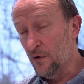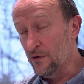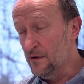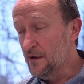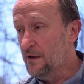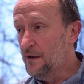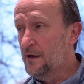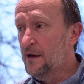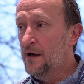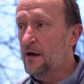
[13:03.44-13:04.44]
on,
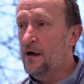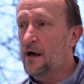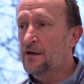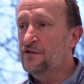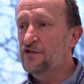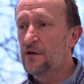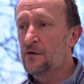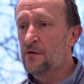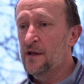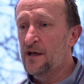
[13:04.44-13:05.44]
uh, and
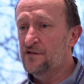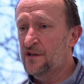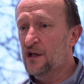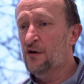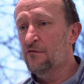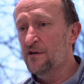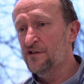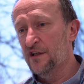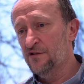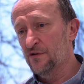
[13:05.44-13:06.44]
so there's an
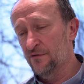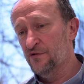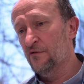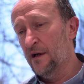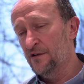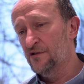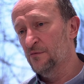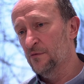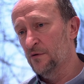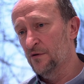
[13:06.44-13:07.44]
increasing sort of trend
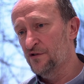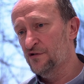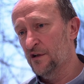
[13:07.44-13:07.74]
towards